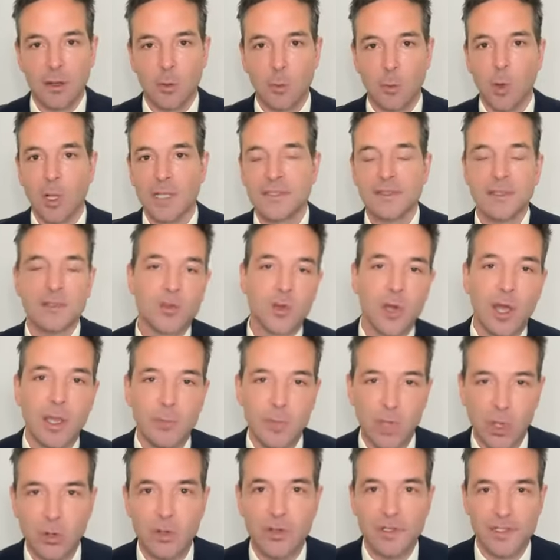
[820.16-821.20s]
Once the
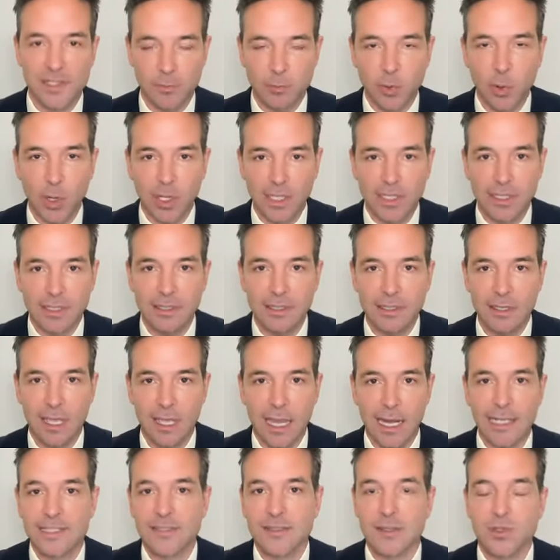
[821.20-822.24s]
tribunal is appointed,
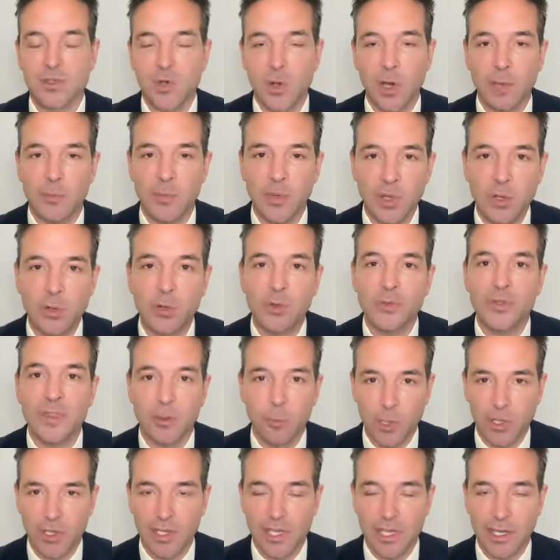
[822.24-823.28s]
and it's the tribunal that
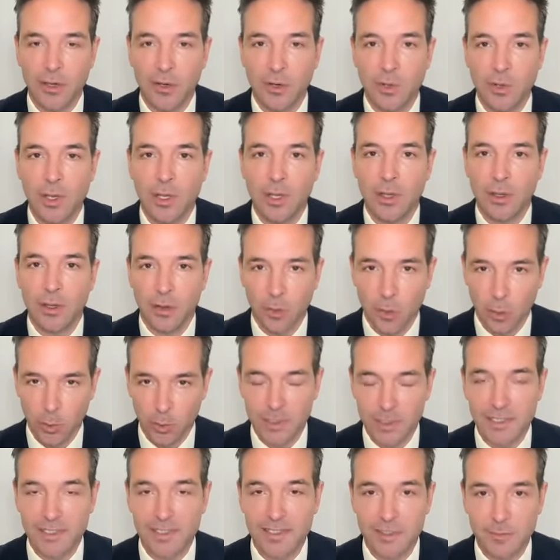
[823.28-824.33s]
will hear
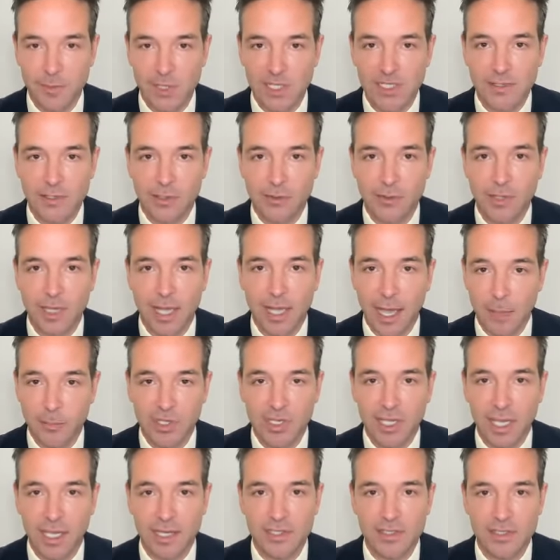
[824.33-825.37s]
early dismissal
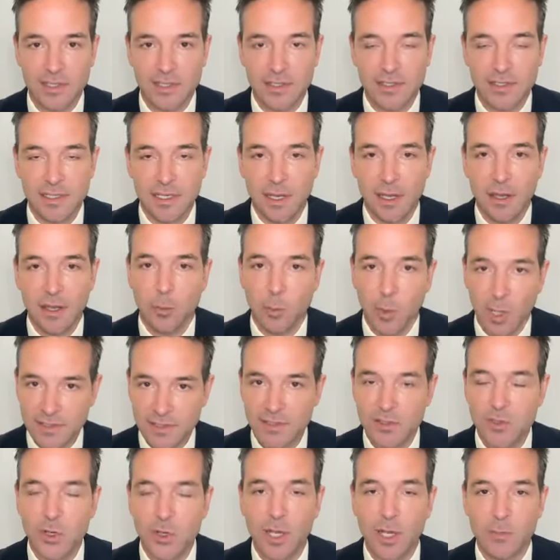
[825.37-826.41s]
applications, once
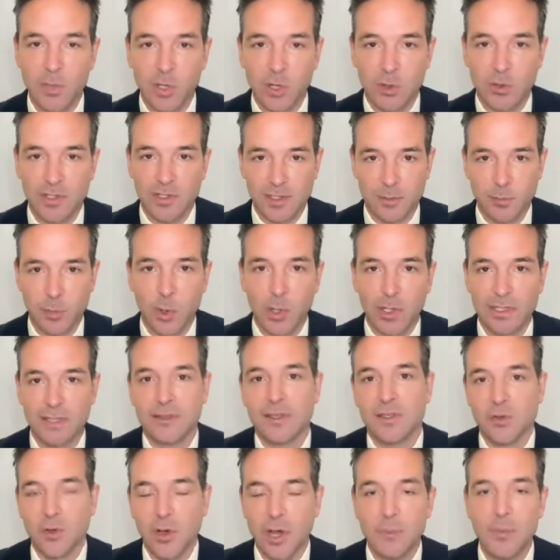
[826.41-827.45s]
the tribunal is appointed, the
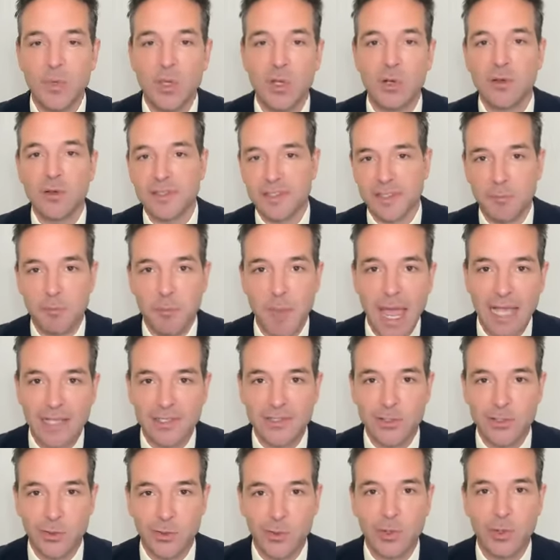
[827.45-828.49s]
tribunal is the
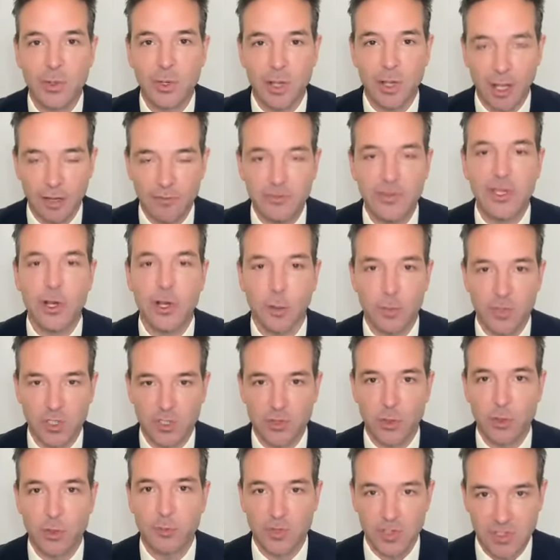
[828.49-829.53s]
master of the
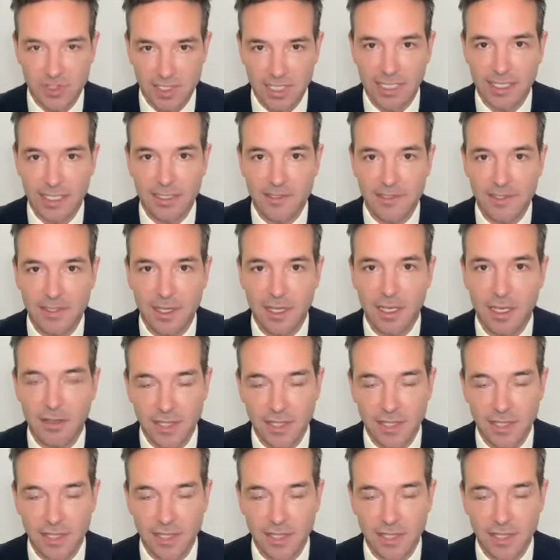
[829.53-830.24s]
arbitral proceedings.